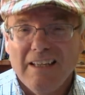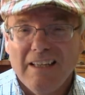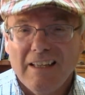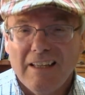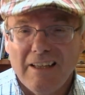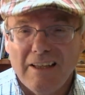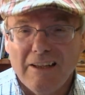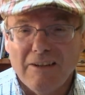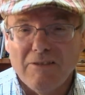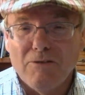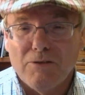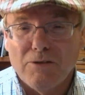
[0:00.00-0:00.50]

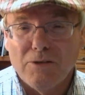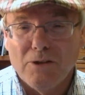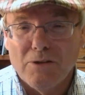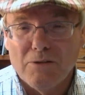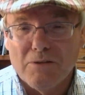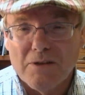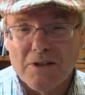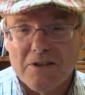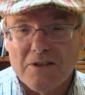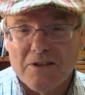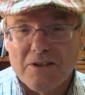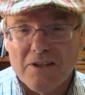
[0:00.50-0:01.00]

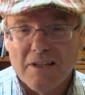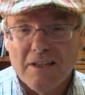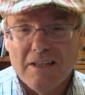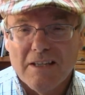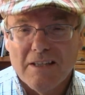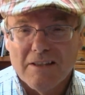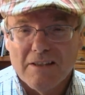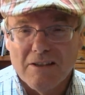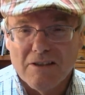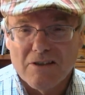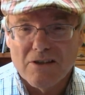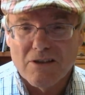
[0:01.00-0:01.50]
influence
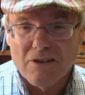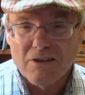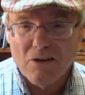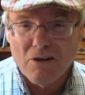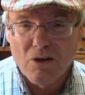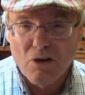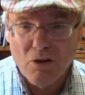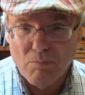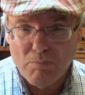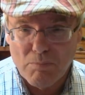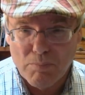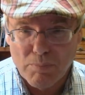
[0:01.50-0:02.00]
this
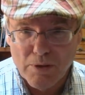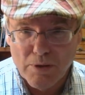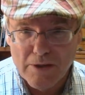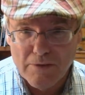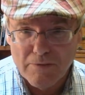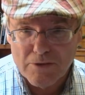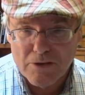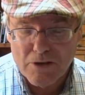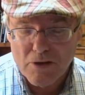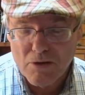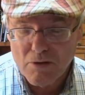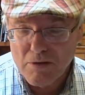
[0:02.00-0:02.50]

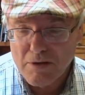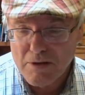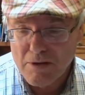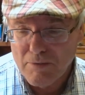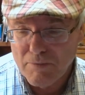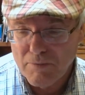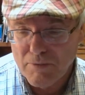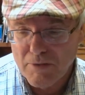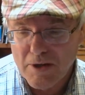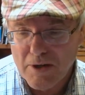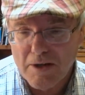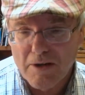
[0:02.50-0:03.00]
brief torrid
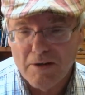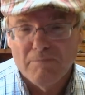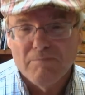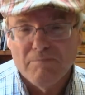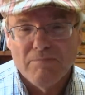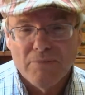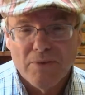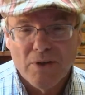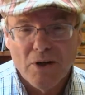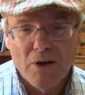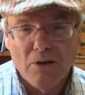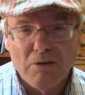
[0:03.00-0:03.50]
affair.
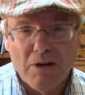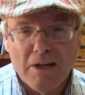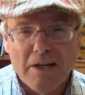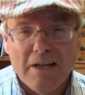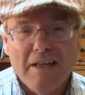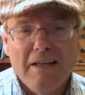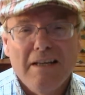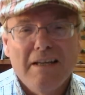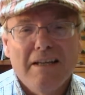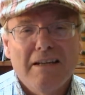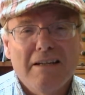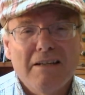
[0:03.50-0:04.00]
All right,
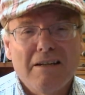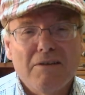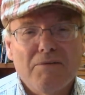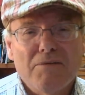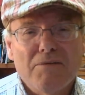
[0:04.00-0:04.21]
enough